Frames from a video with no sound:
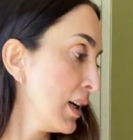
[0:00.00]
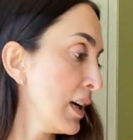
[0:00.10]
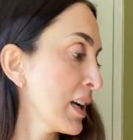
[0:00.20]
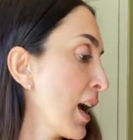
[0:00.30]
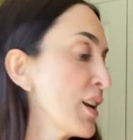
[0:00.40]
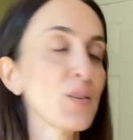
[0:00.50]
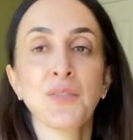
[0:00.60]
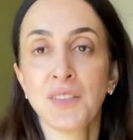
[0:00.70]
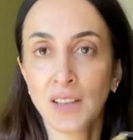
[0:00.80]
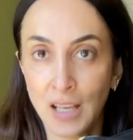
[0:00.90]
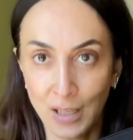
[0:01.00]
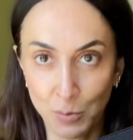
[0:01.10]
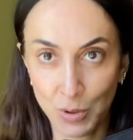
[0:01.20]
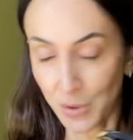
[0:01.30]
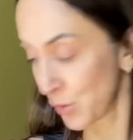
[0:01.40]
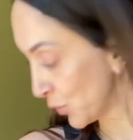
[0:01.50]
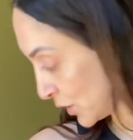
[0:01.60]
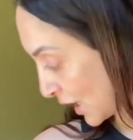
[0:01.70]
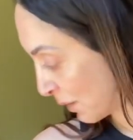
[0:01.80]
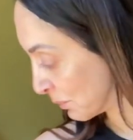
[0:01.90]
I kind of feel like I want to do
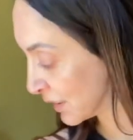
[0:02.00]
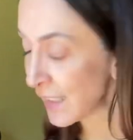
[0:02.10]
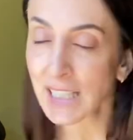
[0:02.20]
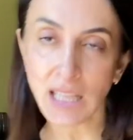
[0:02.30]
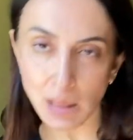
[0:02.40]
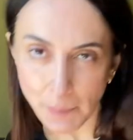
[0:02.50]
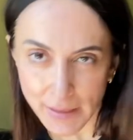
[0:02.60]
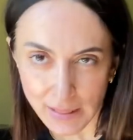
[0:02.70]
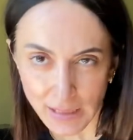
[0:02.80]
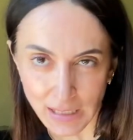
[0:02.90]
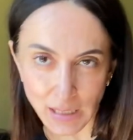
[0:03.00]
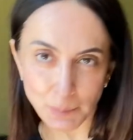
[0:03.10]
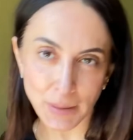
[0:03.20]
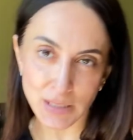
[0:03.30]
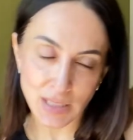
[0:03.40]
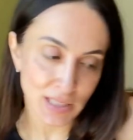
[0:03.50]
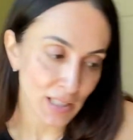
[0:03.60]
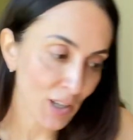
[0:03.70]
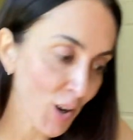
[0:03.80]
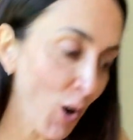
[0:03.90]
it. I'm a little bit, little bit
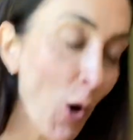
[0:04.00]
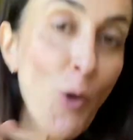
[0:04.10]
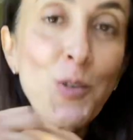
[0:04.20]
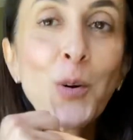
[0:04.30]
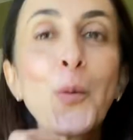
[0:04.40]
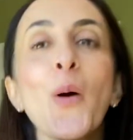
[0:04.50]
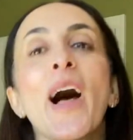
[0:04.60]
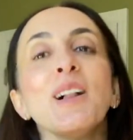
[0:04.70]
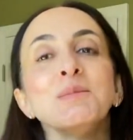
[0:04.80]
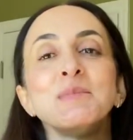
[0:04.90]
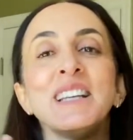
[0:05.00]
overwhelmed